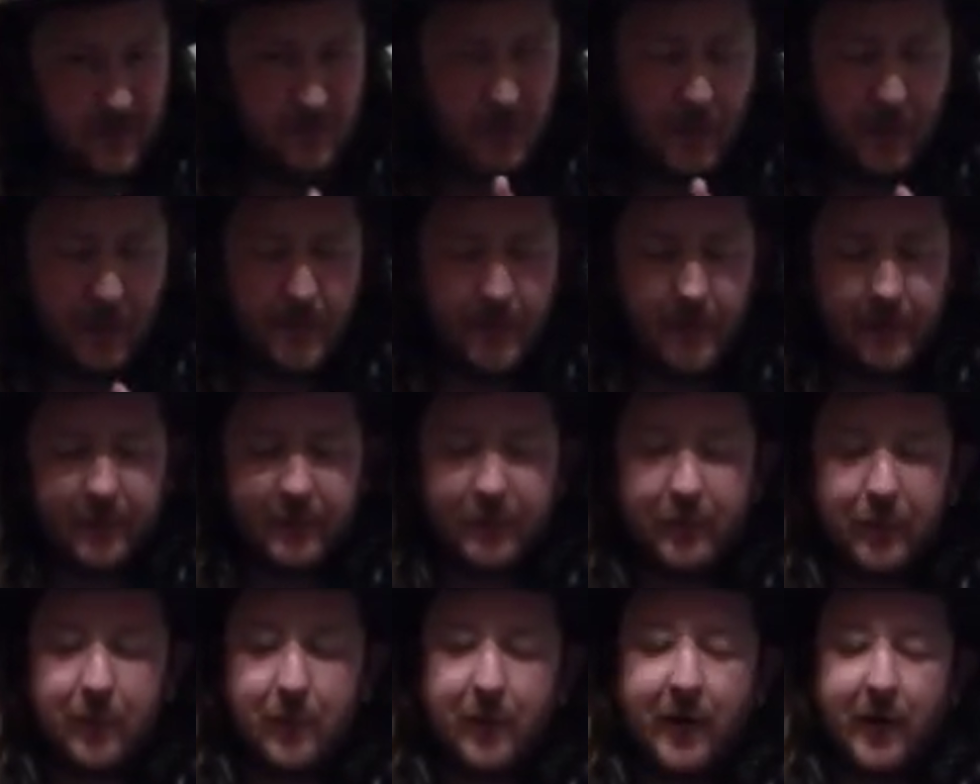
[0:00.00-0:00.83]
one
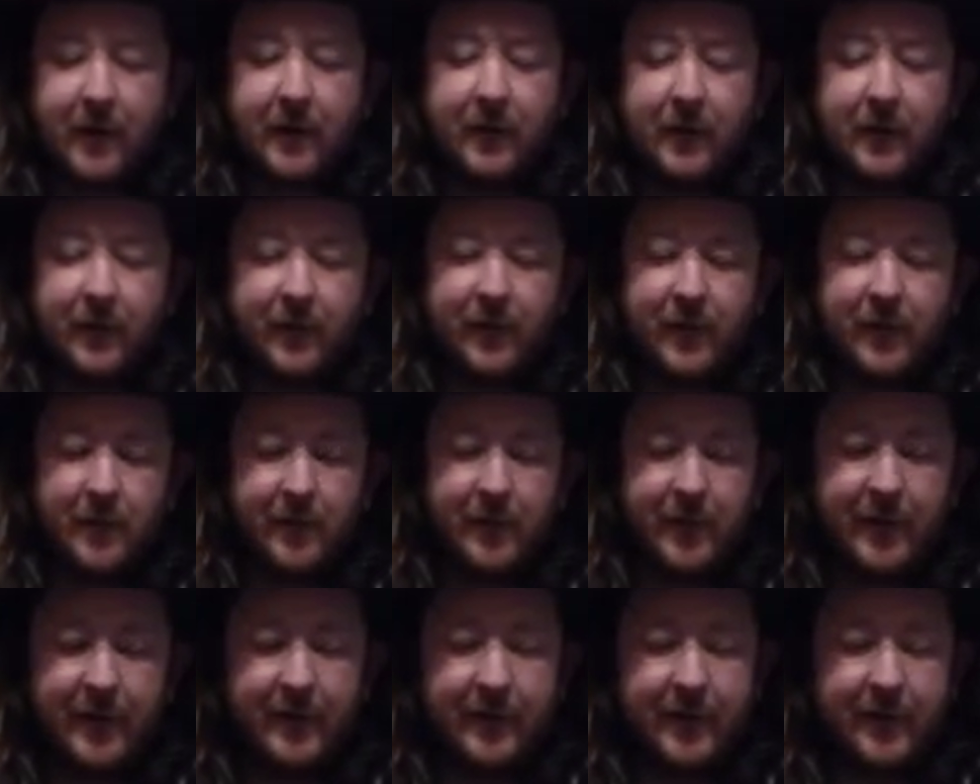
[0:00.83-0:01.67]
person is quite close to
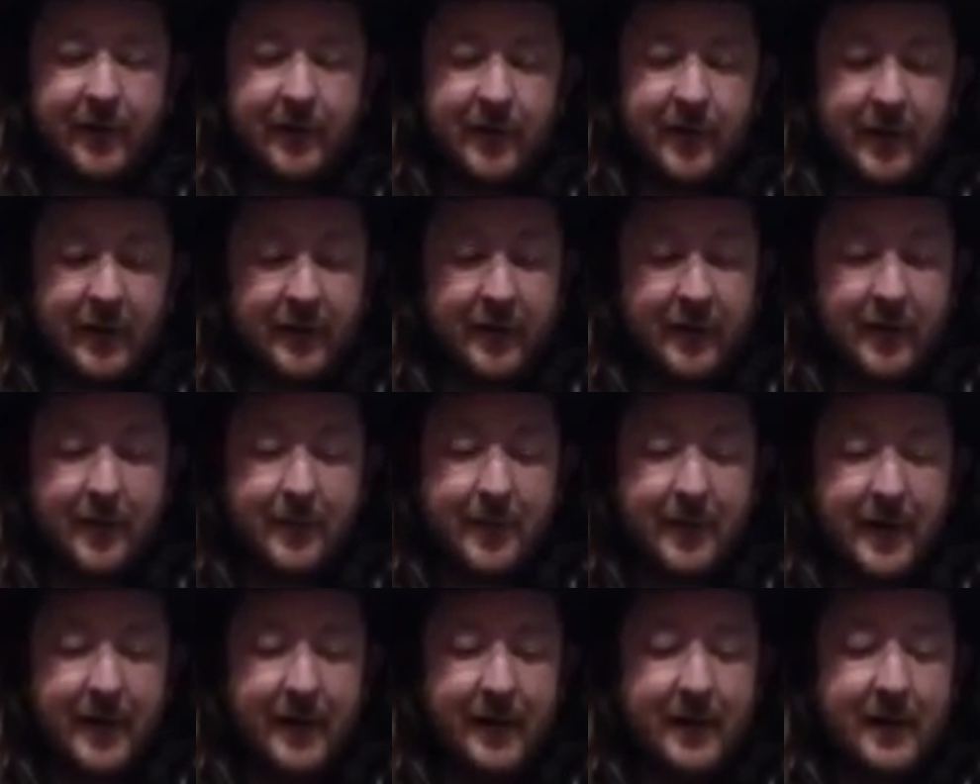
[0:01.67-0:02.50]
completing, so that's going
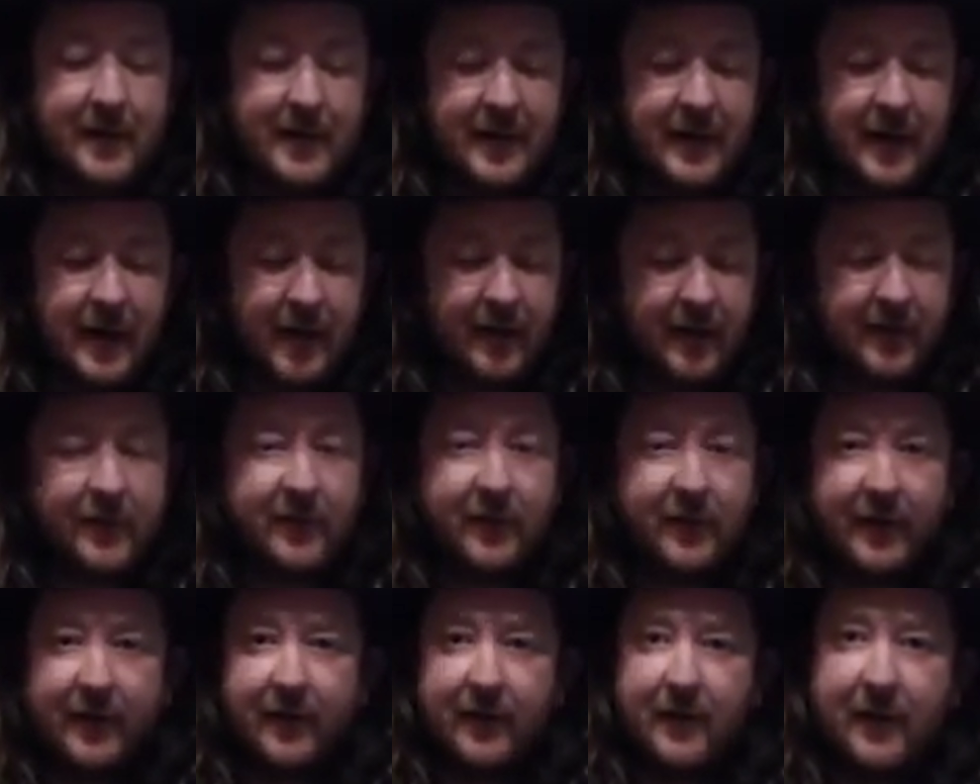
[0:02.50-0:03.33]
to be
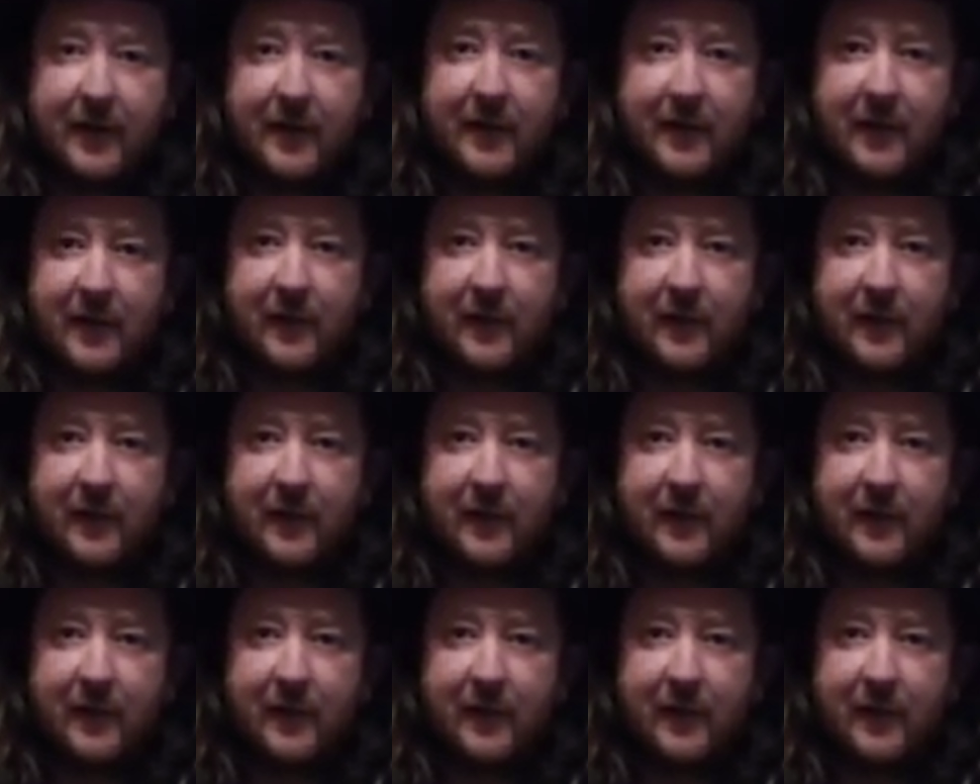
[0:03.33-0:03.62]
exciting.